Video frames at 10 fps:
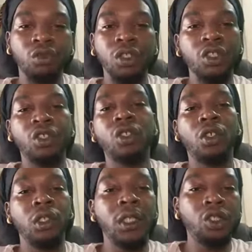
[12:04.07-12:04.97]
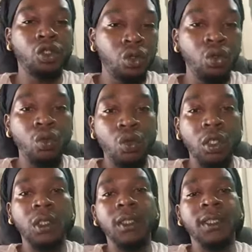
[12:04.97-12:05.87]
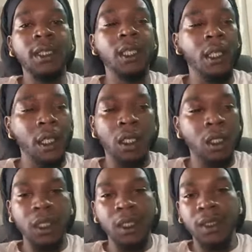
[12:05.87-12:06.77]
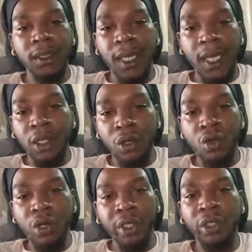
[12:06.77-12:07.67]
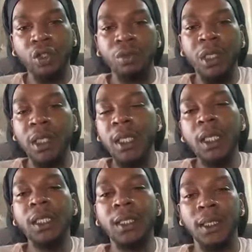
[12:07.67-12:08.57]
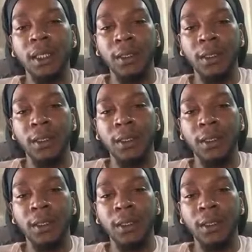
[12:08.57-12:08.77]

the result that you want to see. It's not going to be easy